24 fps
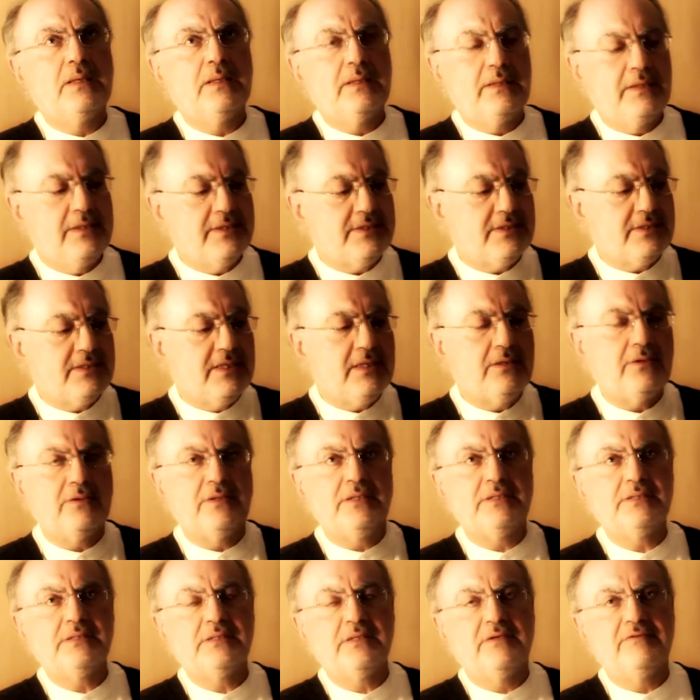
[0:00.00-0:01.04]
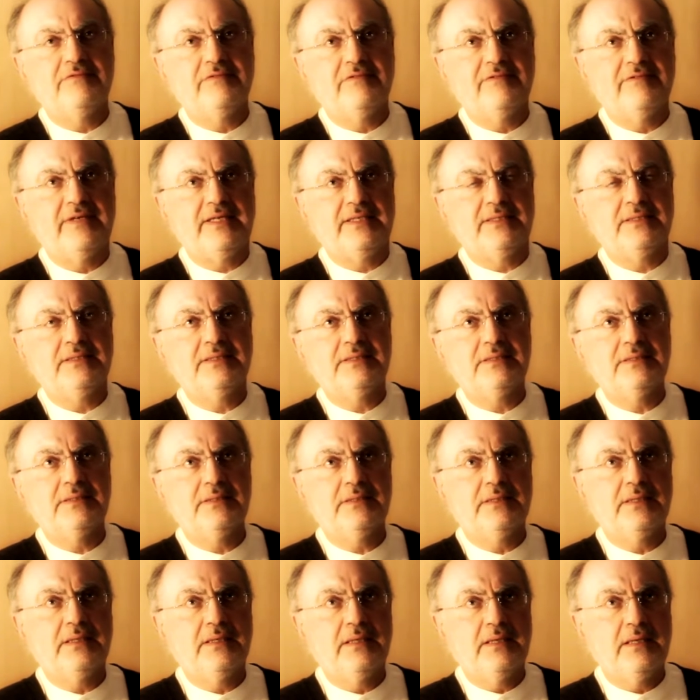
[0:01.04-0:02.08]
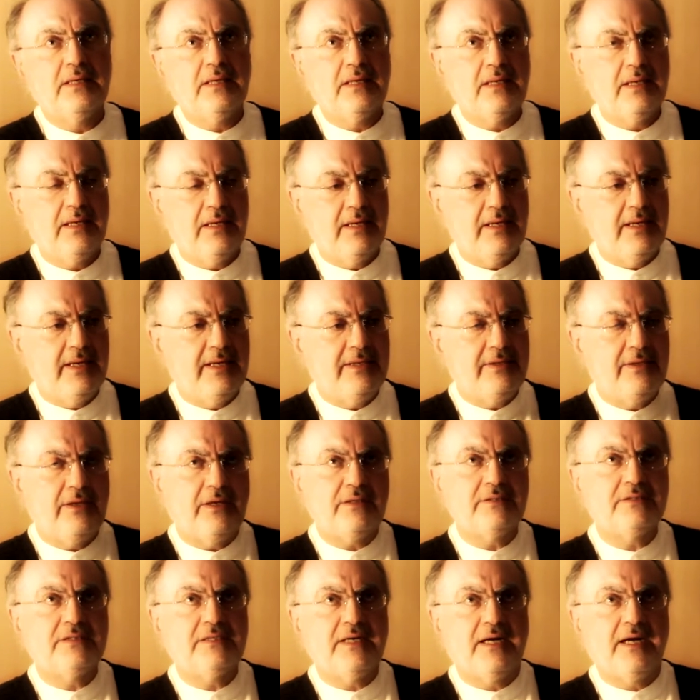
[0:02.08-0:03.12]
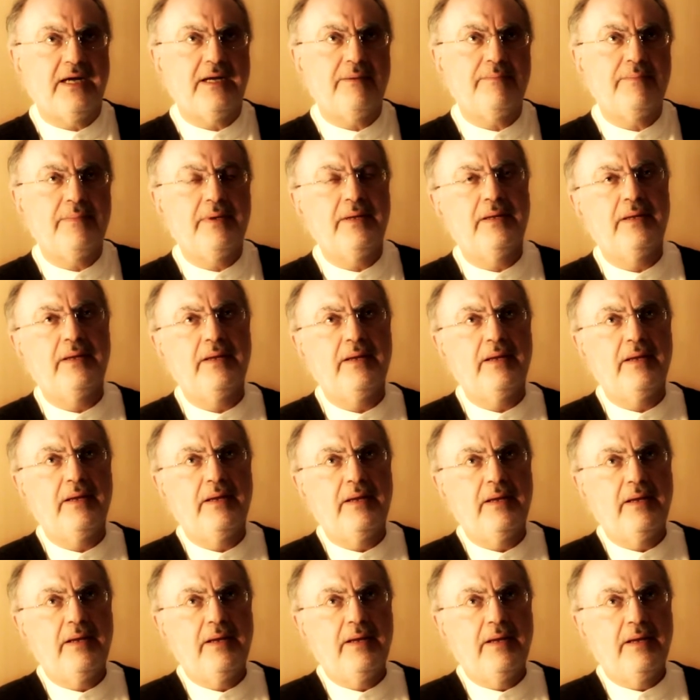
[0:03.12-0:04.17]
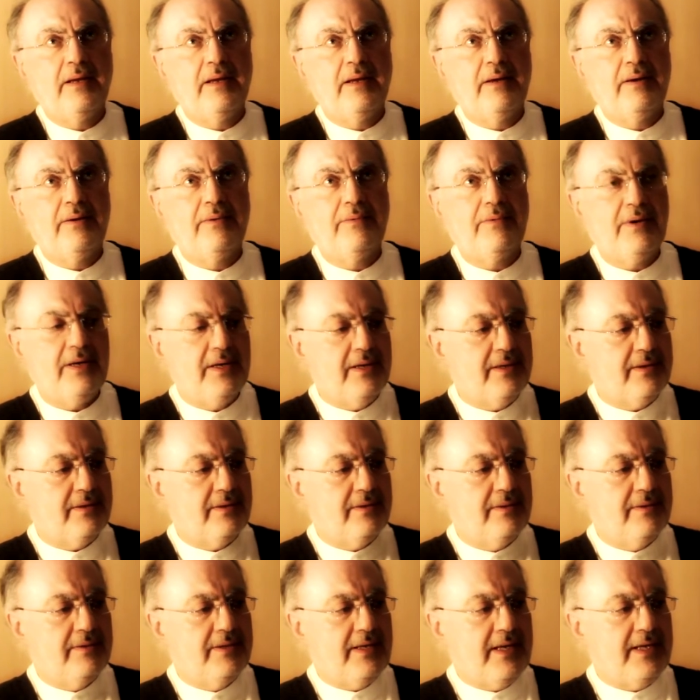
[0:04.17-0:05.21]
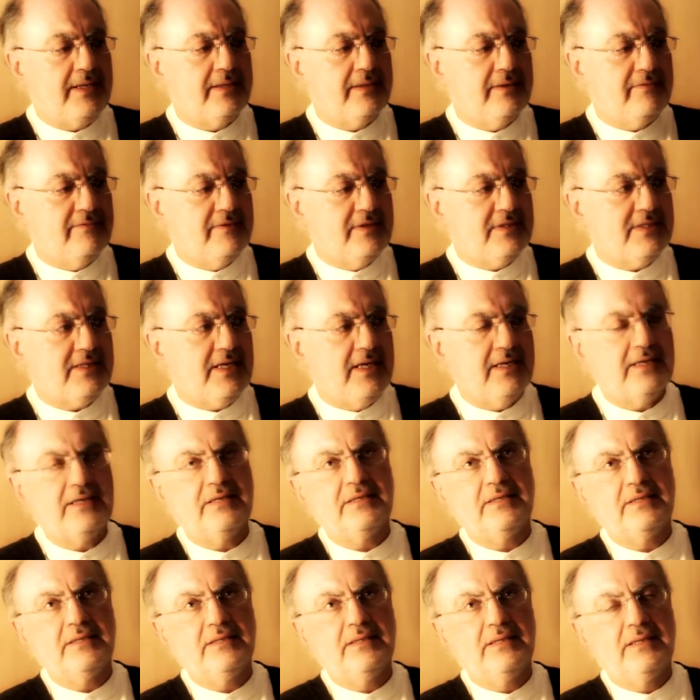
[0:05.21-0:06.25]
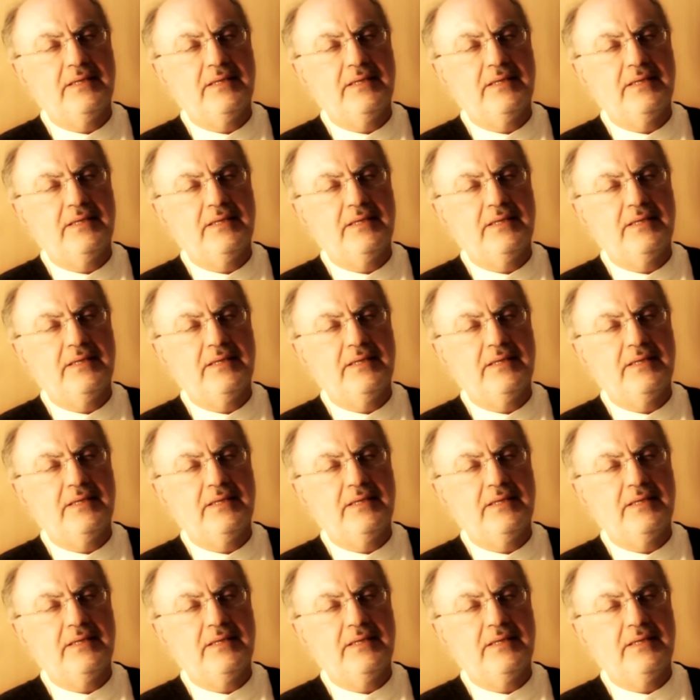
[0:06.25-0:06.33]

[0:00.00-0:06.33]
this sequence of events in non-time, where the end of the cycle,